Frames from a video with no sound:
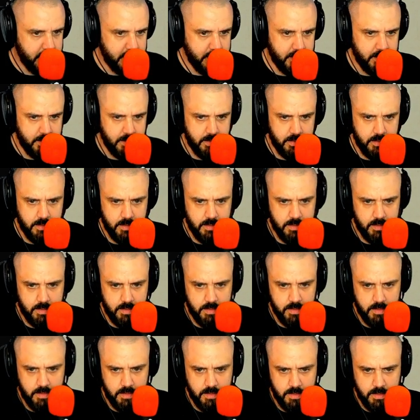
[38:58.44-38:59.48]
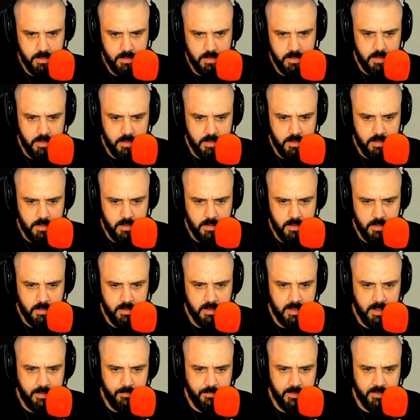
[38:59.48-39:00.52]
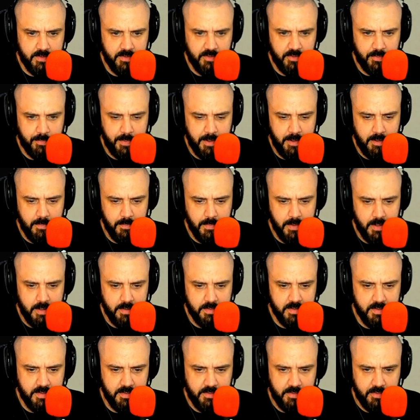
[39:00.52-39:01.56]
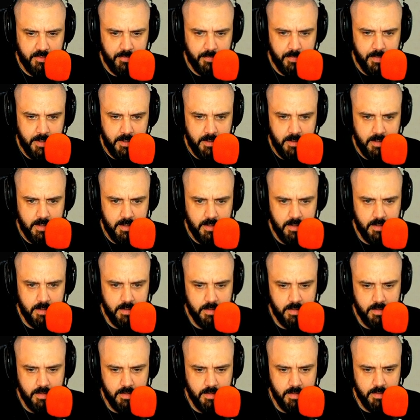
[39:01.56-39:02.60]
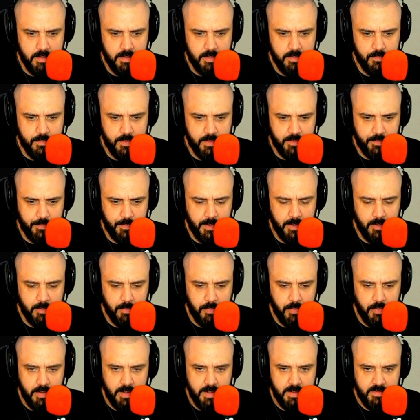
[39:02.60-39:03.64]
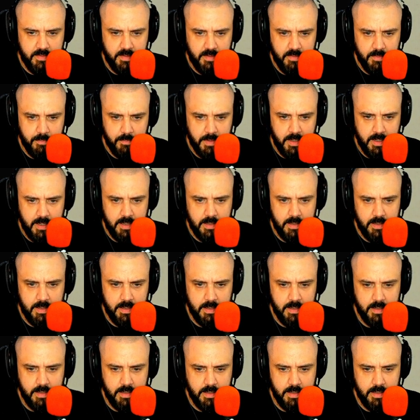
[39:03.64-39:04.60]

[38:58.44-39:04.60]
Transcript: Show your face. Okay, if it's a spirit box, he's a spirit. If it's fingerprints, he's a Myling.